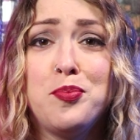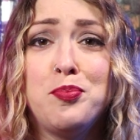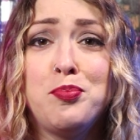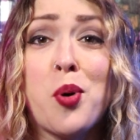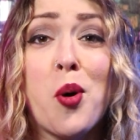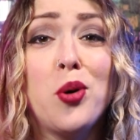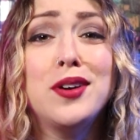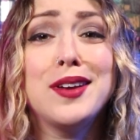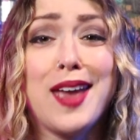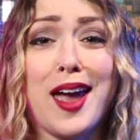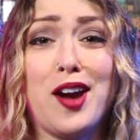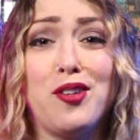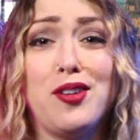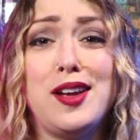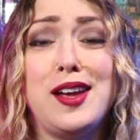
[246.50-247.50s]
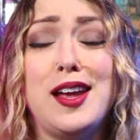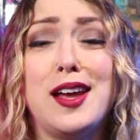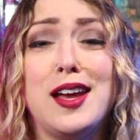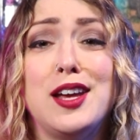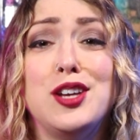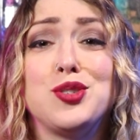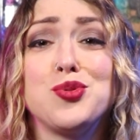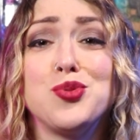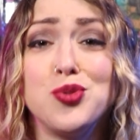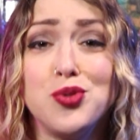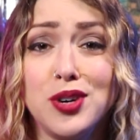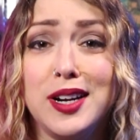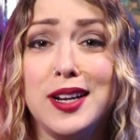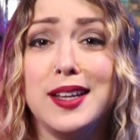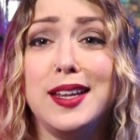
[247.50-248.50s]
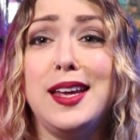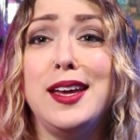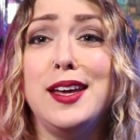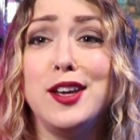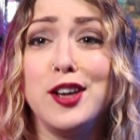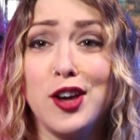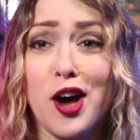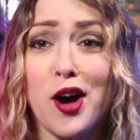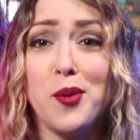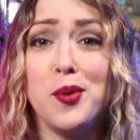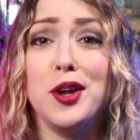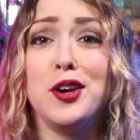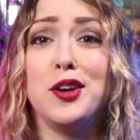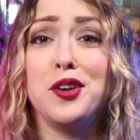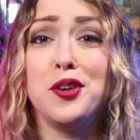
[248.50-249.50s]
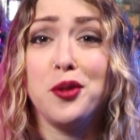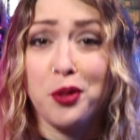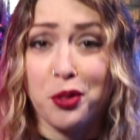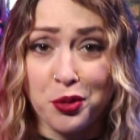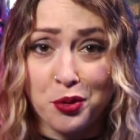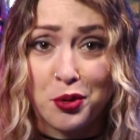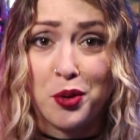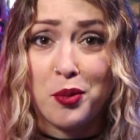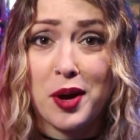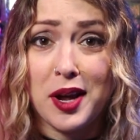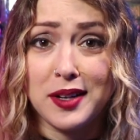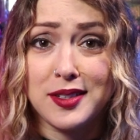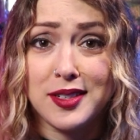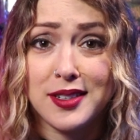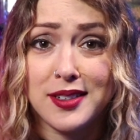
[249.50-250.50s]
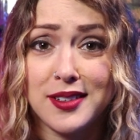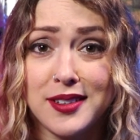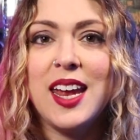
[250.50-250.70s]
Poor Gary is really going through it.